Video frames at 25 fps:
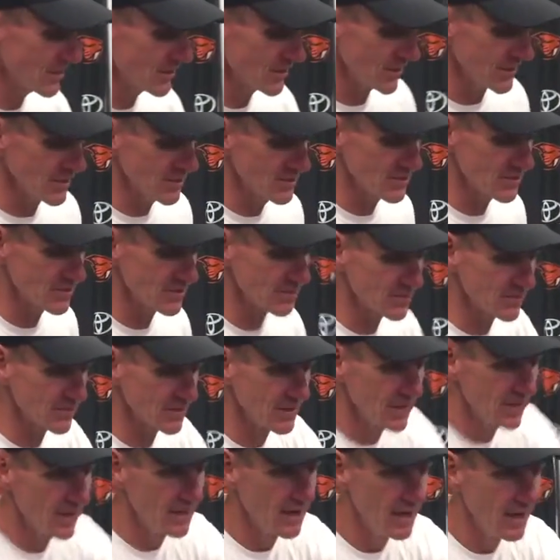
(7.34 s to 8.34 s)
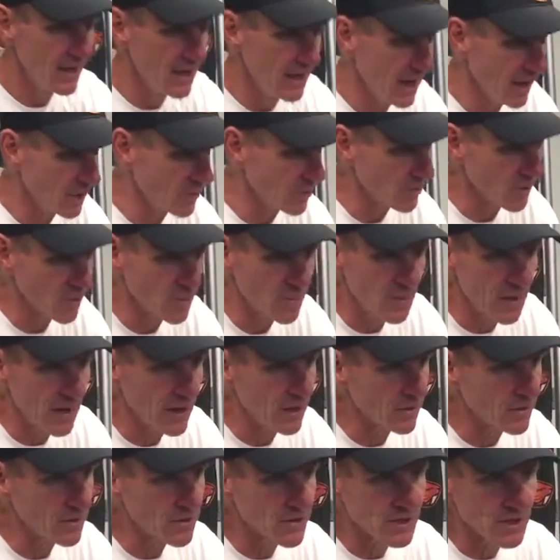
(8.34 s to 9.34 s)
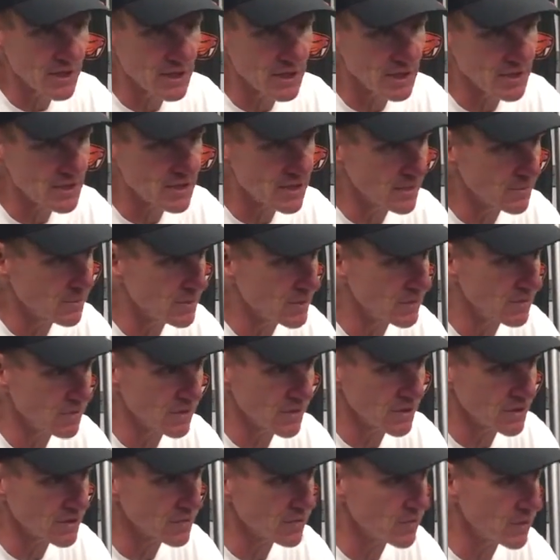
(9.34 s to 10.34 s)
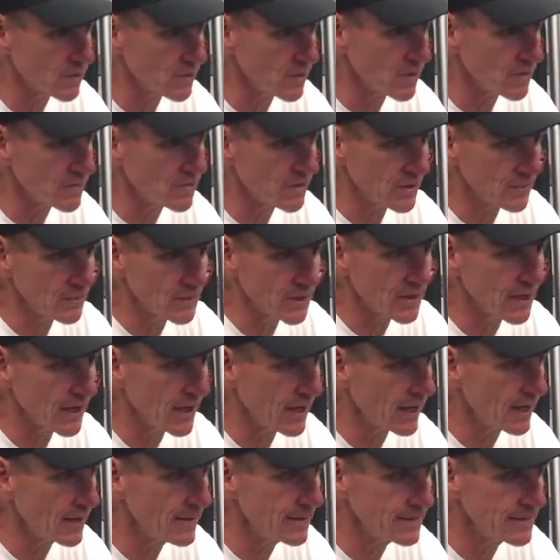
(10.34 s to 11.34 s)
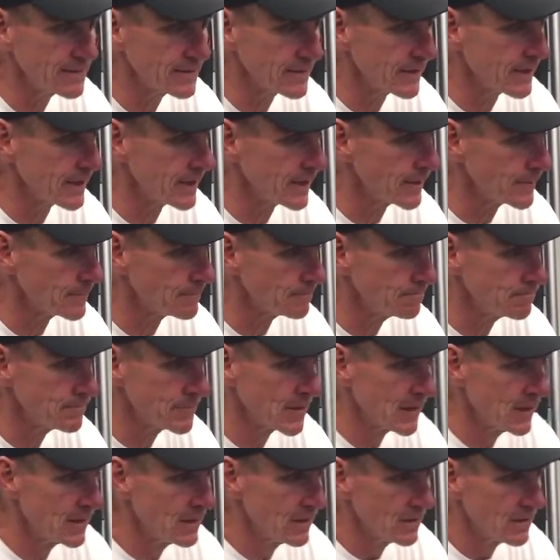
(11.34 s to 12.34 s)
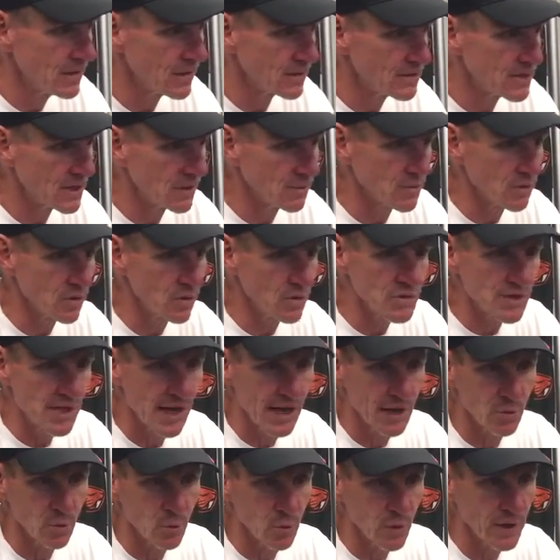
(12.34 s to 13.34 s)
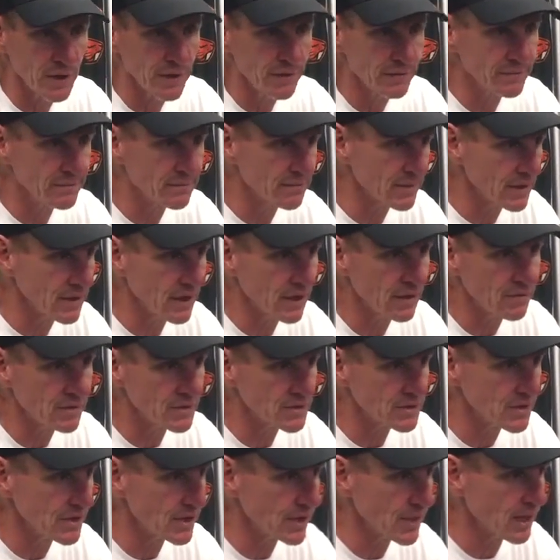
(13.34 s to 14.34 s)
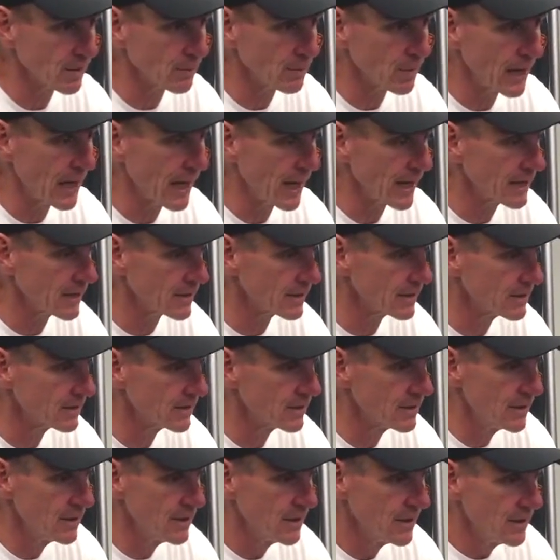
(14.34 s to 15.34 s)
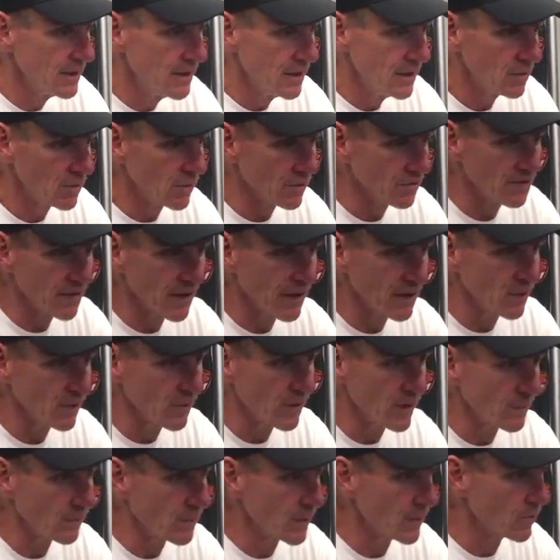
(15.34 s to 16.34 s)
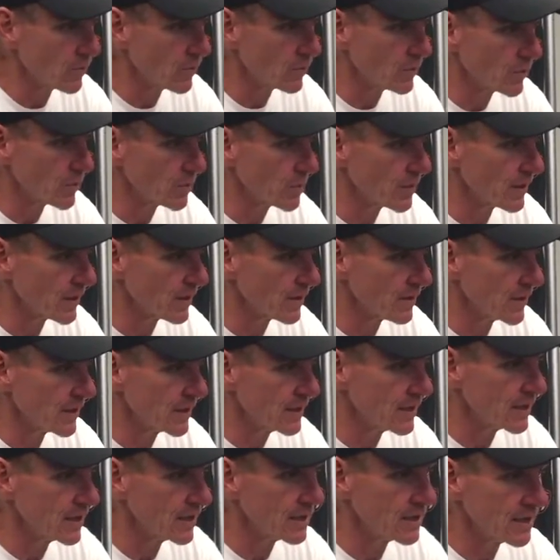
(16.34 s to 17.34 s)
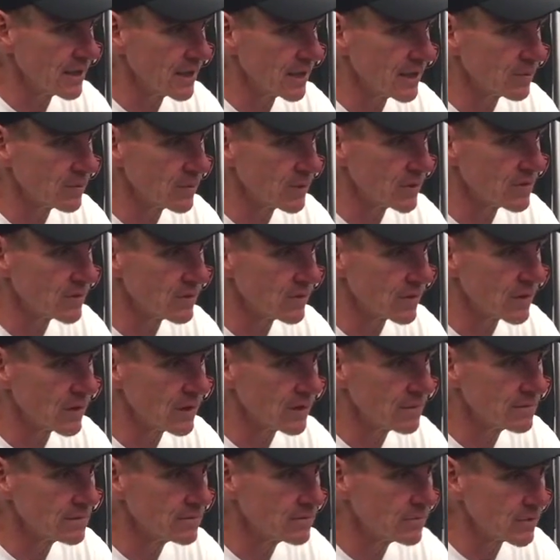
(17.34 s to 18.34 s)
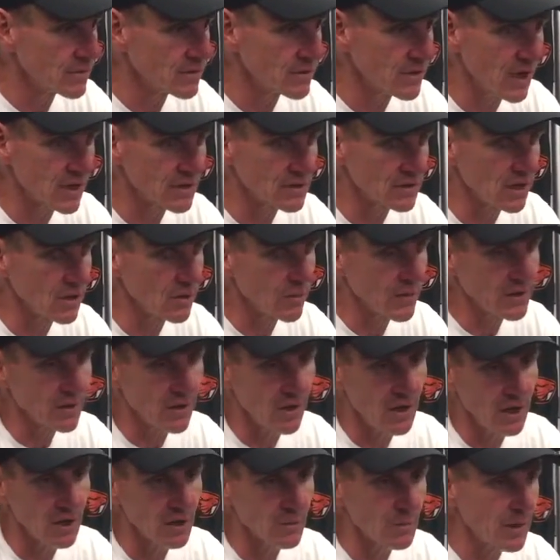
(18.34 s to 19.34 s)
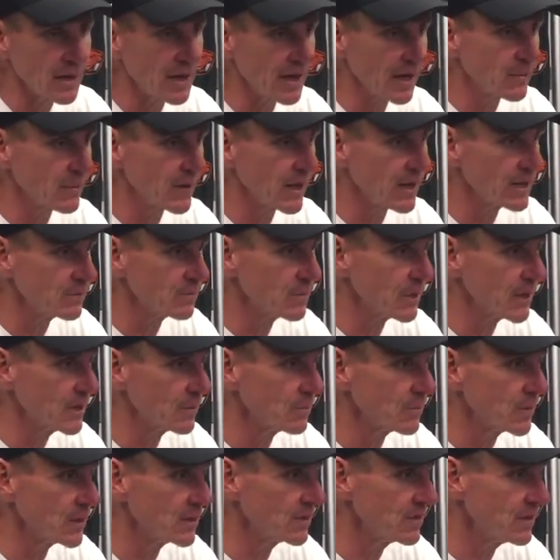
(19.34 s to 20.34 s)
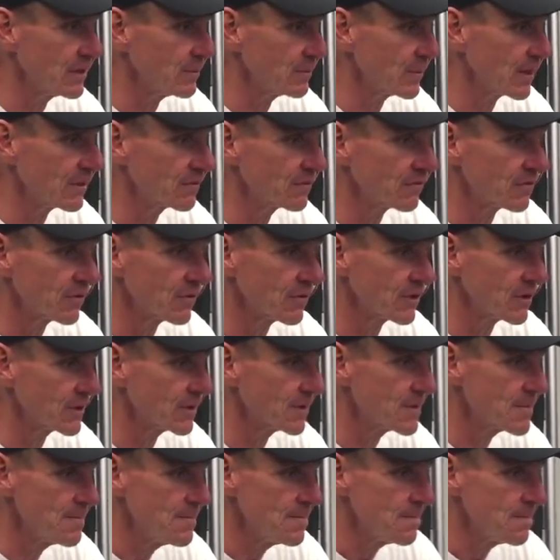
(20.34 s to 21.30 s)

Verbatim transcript: the least. I'm really proud of those kids. They beat a very good football team in Cal, um, a team that knows how to win. They obviously came back and we found a way to make one more play than they did at the end. But uh, we talked all week long about how we had to make it be a team effort, and,